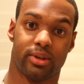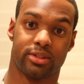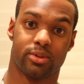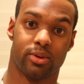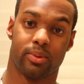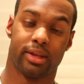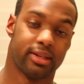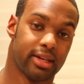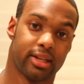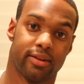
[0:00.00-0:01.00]
I school where they
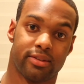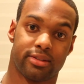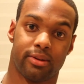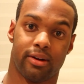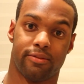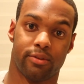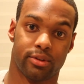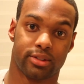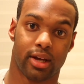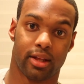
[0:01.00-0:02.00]
did give us a full
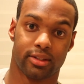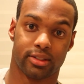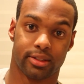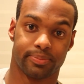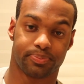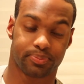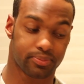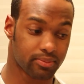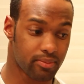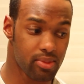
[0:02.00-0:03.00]
scholarship.
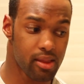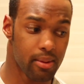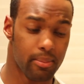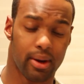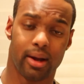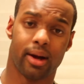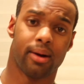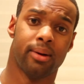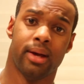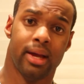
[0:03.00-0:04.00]

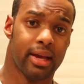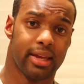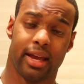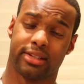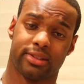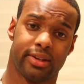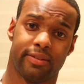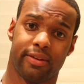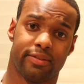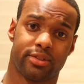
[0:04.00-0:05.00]
But yeah. So
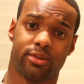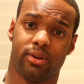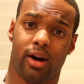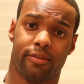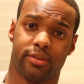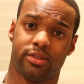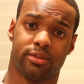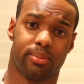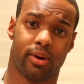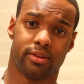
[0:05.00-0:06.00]
if a school offers
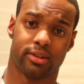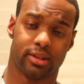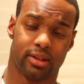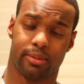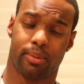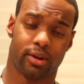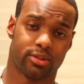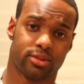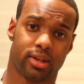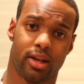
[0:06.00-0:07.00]
you a
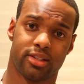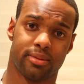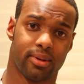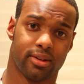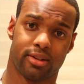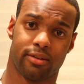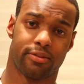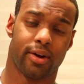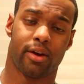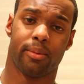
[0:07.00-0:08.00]
partial scholarship, you know, don't
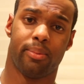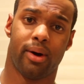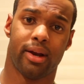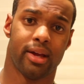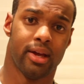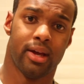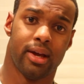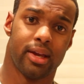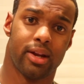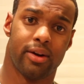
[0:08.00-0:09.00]
frown upon it.
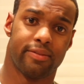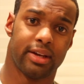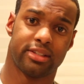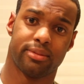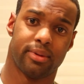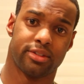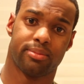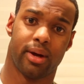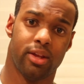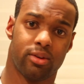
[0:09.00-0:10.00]
You know, if that's the most
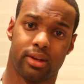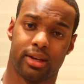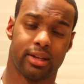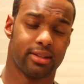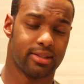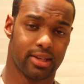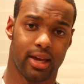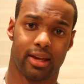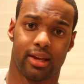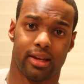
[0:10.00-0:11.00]
money you can get, then
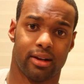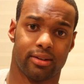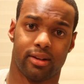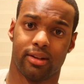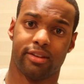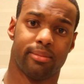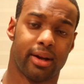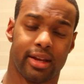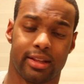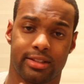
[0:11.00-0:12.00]
take it. You know, don't leave
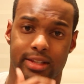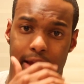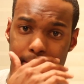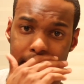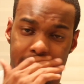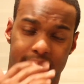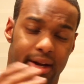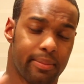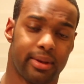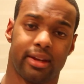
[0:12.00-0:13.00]
money on the table.
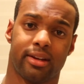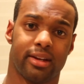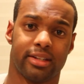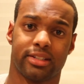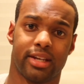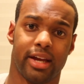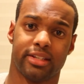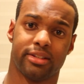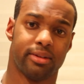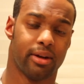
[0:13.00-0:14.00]
Get a good
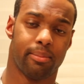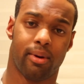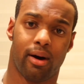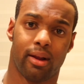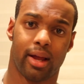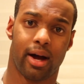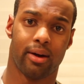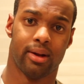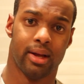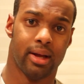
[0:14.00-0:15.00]
education, you know, ball out,